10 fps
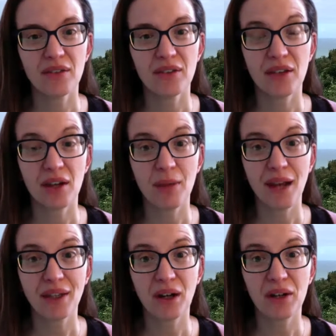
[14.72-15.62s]
our
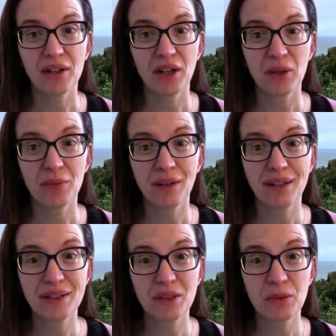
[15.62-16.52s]
backyard in our
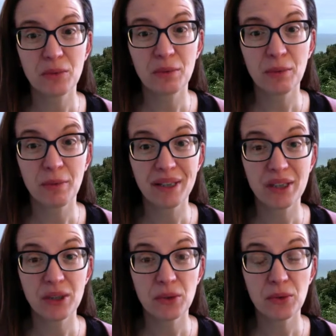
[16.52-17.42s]
rental when we went
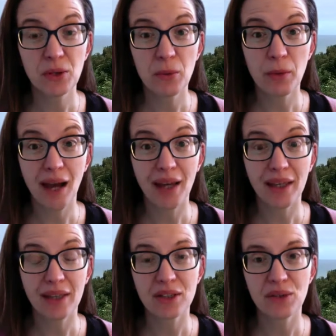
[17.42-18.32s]
to Kauai
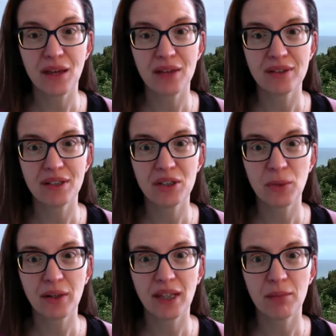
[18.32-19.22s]
in
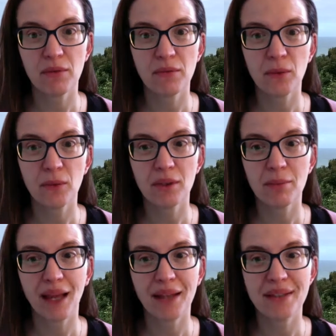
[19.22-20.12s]
2020 before the
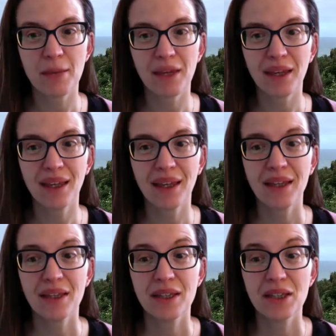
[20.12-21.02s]
pandemic.
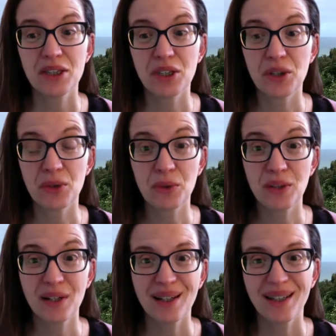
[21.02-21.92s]
So
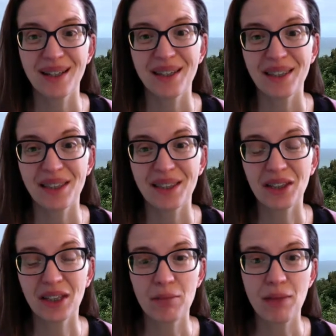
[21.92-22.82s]

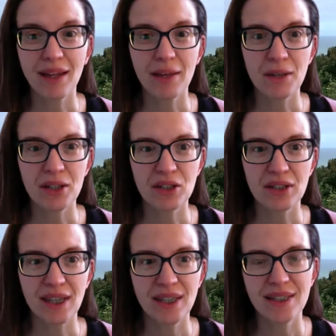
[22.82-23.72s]
looking back at pictures
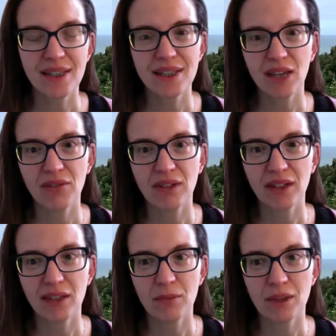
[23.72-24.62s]
like this can
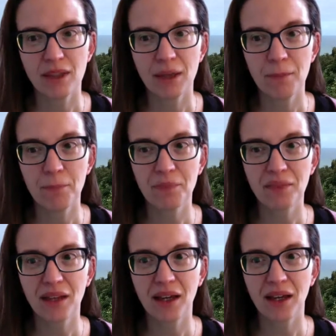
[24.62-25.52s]
definitely be
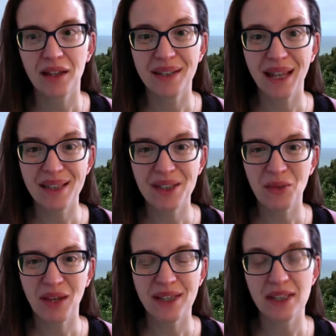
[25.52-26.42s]
a nice
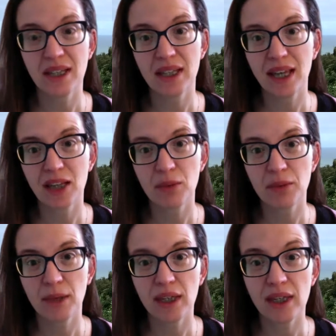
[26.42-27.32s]
way to connect with
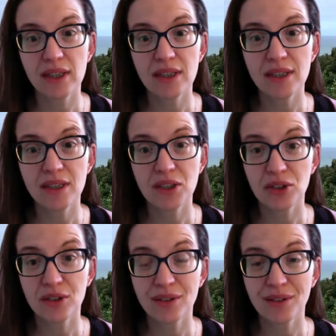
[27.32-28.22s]
my kids.
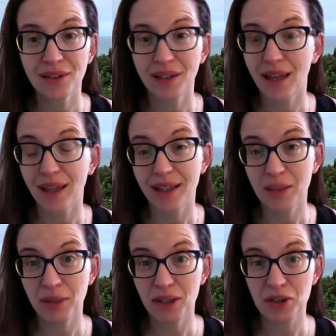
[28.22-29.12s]
Looking at any
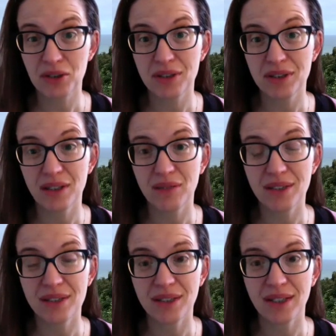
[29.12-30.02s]
pictures of
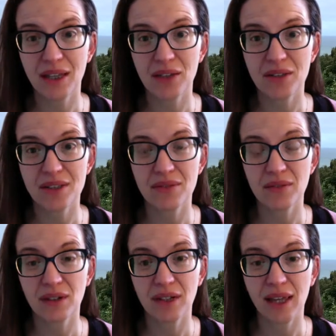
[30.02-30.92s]
us together is
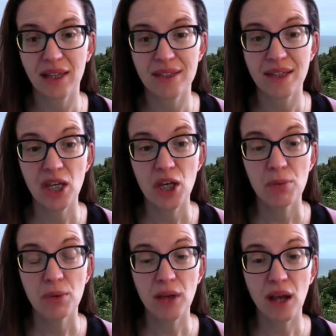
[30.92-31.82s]
very nice,
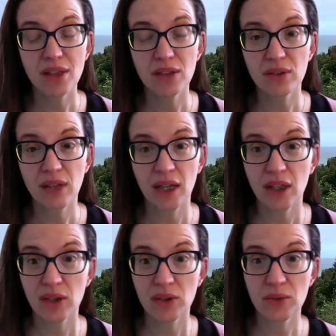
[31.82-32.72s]
but we also can
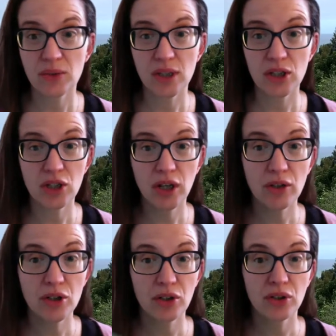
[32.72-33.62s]
use a share
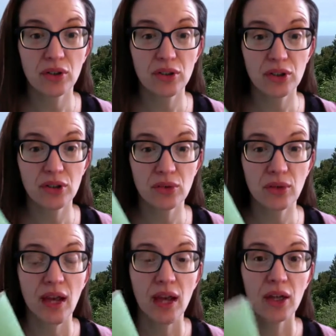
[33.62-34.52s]
journal to
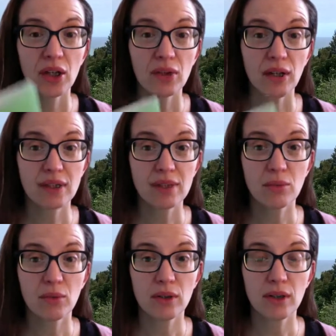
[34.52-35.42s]
create some
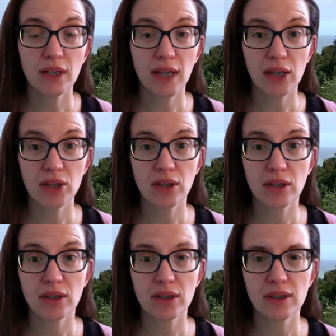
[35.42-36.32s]
more
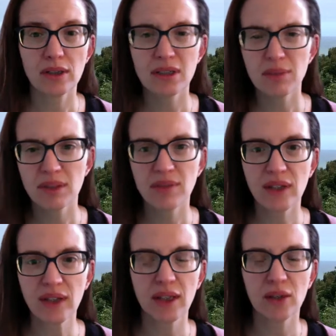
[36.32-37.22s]
connection,
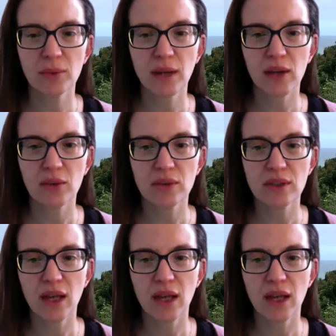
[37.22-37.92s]
specifically around